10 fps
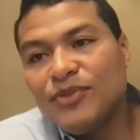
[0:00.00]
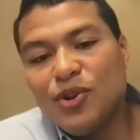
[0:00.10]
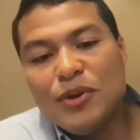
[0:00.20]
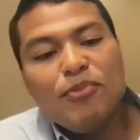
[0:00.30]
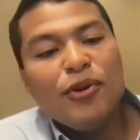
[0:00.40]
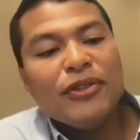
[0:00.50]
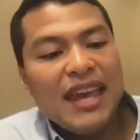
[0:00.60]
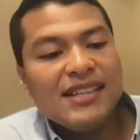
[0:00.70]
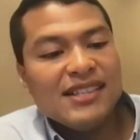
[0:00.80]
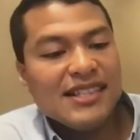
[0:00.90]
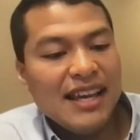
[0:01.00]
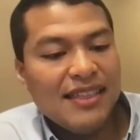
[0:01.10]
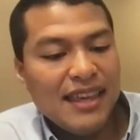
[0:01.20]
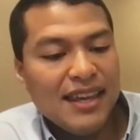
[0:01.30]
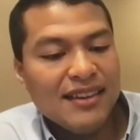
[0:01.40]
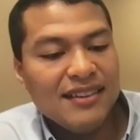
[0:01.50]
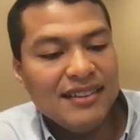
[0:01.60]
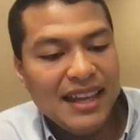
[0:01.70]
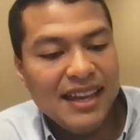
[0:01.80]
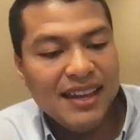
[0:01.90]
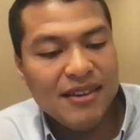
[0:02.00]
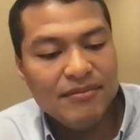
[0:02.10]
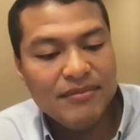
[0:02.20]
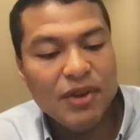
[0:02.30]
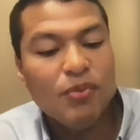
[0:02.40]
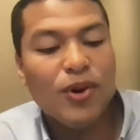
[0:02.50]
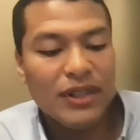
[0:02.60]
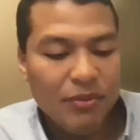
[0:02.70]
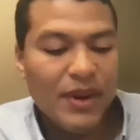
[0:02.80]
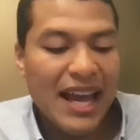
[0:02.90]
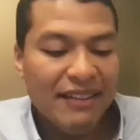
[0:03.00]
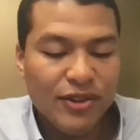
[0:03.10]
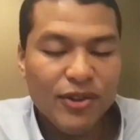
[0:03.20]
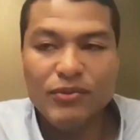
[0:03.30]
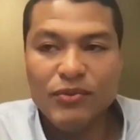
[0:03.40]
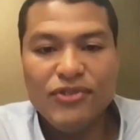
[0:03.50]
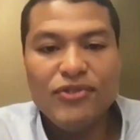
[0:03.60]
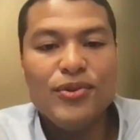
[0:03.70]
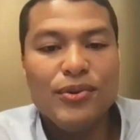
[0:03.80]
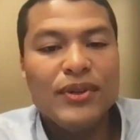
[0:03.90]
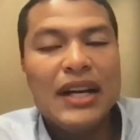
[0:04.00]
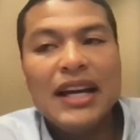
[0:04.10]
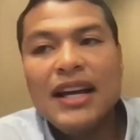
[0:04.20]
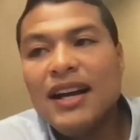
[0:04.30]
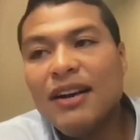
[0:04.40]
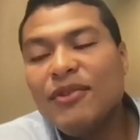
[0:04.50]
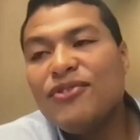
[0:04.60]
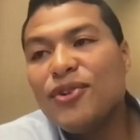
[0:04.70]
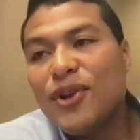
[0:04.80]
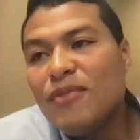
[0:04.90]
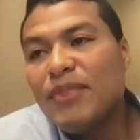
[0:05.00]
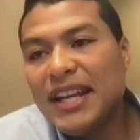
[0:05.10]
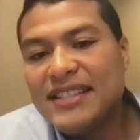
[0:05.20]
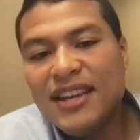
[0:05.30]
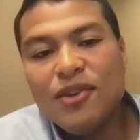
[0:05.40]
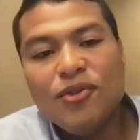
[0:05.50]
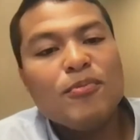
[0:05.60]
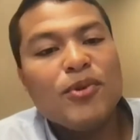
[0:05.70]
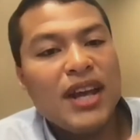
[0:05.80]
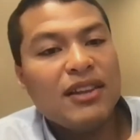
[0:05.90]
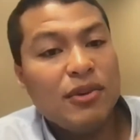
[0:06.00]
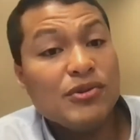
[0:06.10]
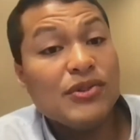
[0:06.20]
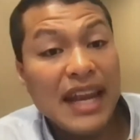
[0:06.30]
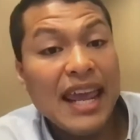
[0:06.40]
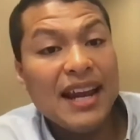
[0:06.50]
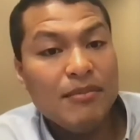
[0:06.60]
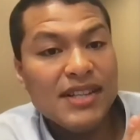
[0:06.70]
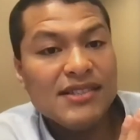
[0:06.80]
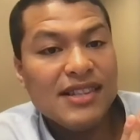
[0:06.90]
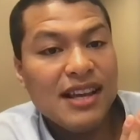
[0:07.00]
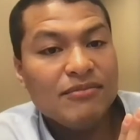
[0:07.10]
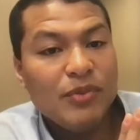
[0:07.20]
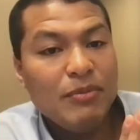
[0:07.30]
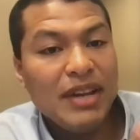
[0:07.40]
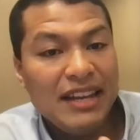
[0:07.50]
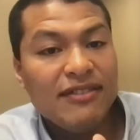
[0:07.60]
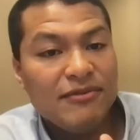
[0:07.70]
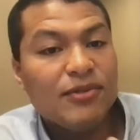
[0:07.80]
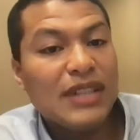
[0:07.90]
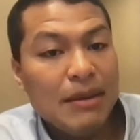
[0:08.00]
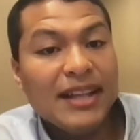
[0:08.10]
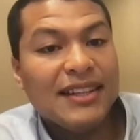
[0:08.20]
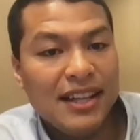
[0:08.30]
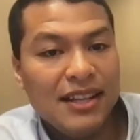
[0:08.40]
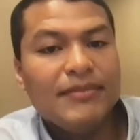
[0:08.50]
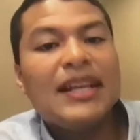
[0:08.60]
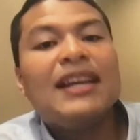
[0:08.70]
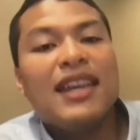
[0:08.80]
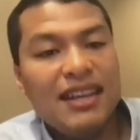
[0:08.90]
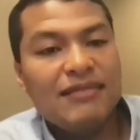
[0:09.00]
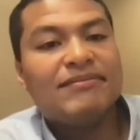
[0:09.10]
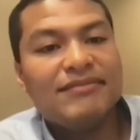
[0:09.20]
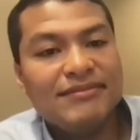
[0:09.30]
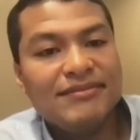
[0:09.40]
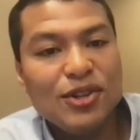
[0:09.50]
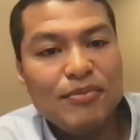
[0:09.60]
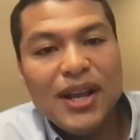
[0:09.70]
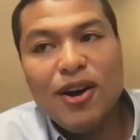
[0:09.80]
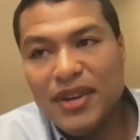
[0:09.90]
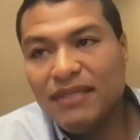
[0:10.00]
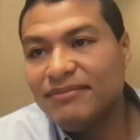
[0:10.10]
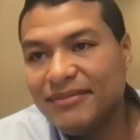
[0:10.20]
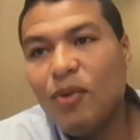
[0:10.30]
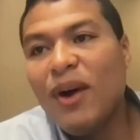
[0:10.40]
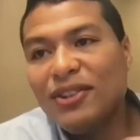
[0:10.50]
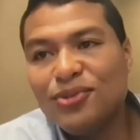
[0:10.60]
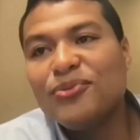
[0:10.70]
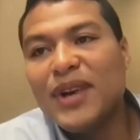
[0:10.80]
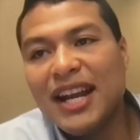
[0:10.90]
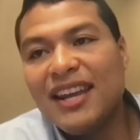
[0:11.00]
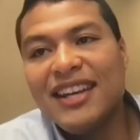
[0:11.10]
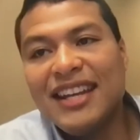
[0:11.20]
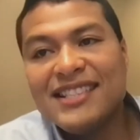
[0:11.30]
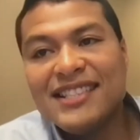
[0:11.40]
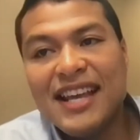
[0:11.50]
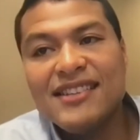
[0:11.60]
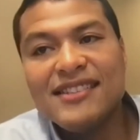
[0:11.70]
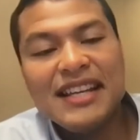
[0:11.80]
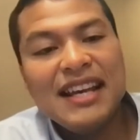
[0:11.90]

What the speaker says: In both cases, I think the work that we have done with you, with your companies, incorporate those three elements that we believe are fundamental in becoming quantum ready, in a sense.